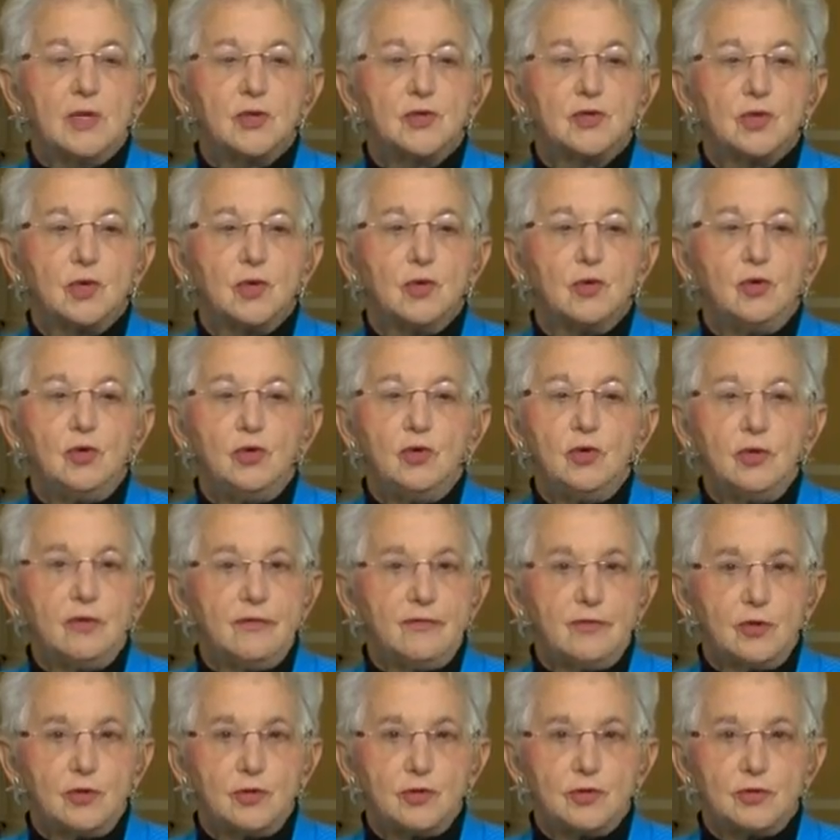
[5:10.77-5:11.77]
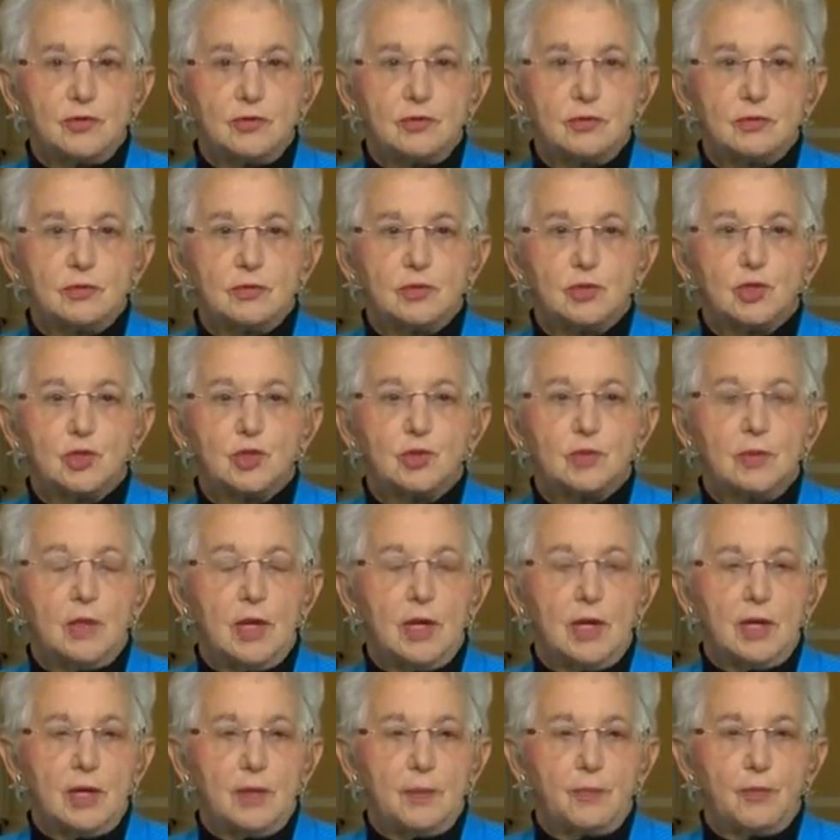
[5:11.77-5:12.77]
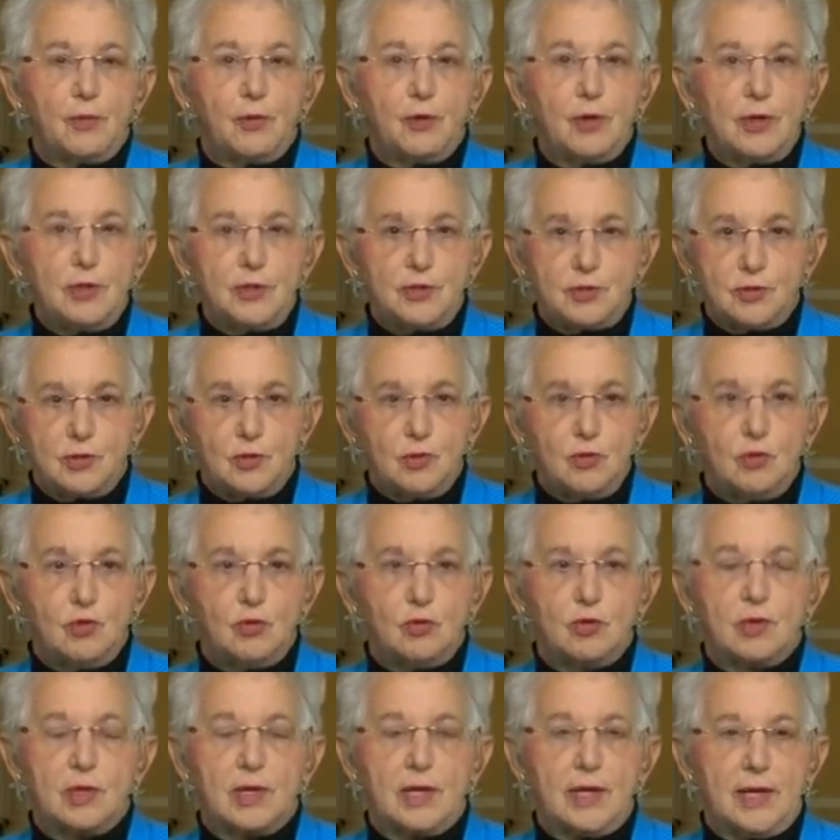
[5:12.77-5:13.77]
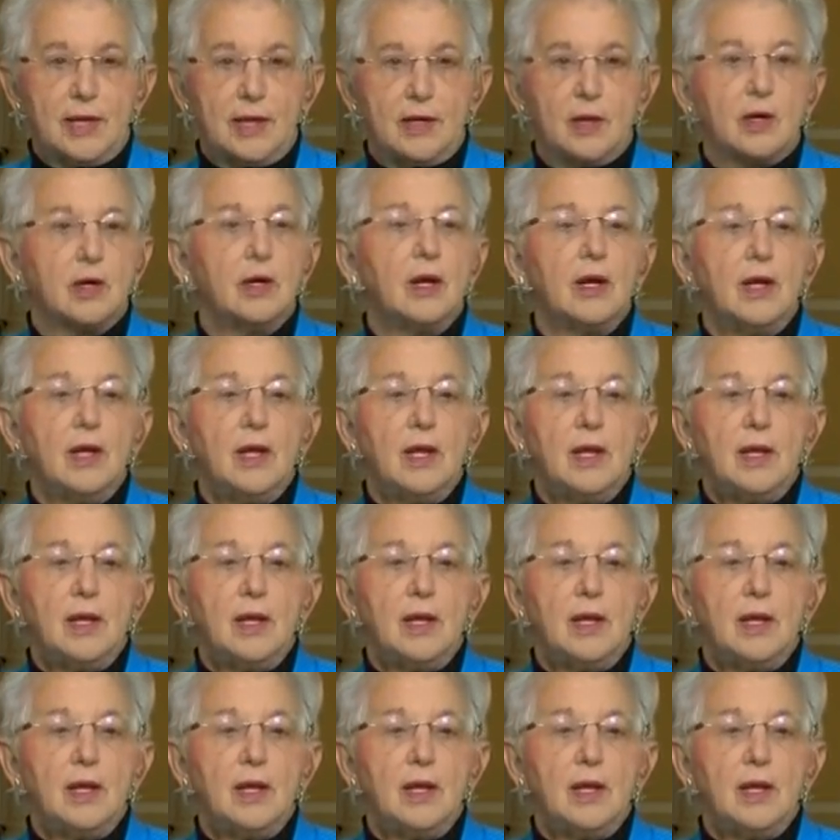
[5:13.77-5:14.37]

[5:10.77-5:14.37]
So universal uh, preschool care